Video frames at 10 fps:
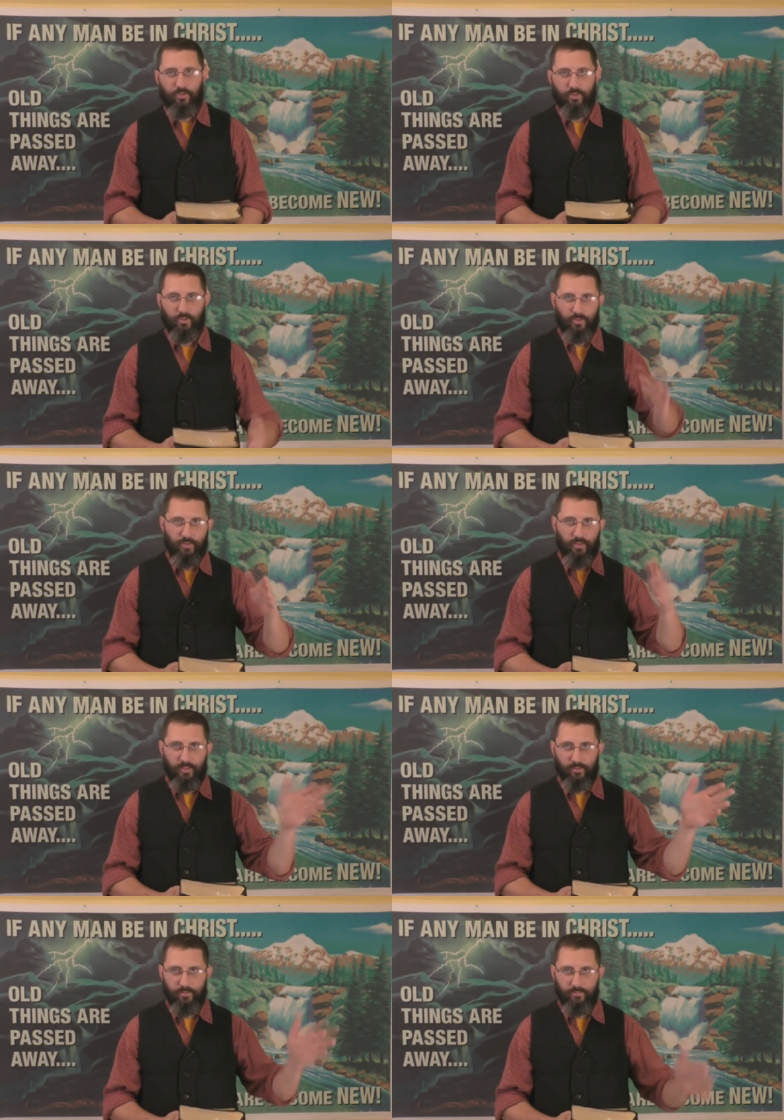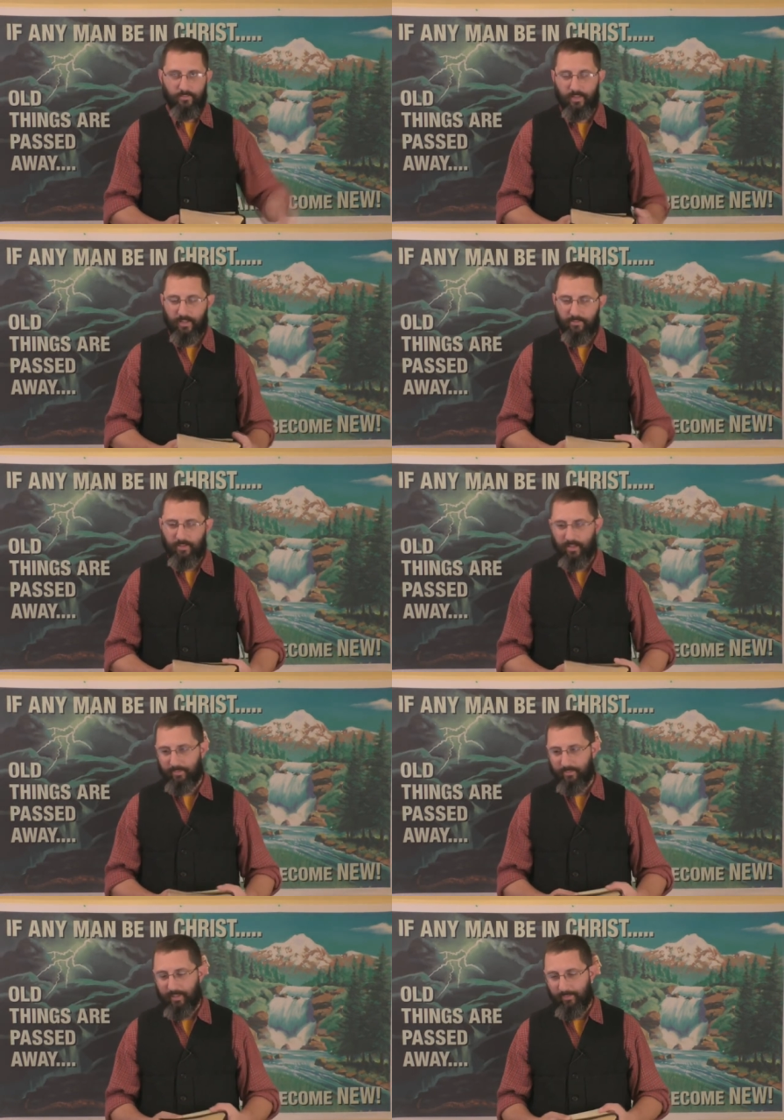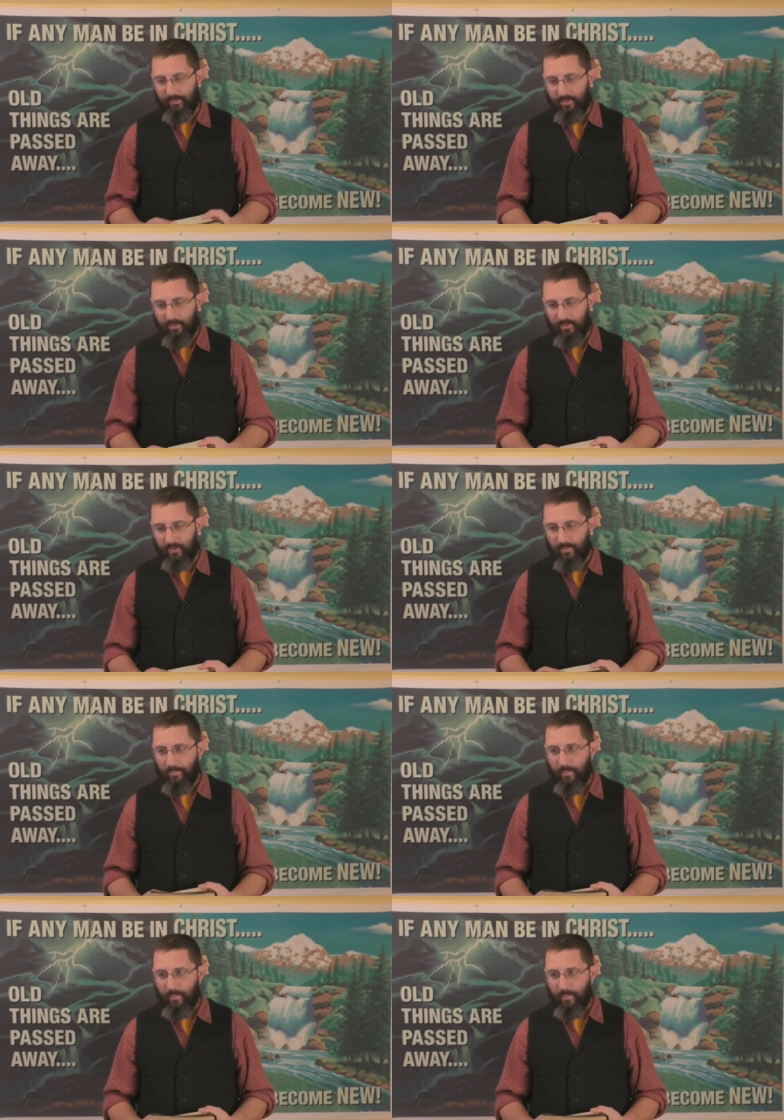church thing, Calvary Monument Bible Church,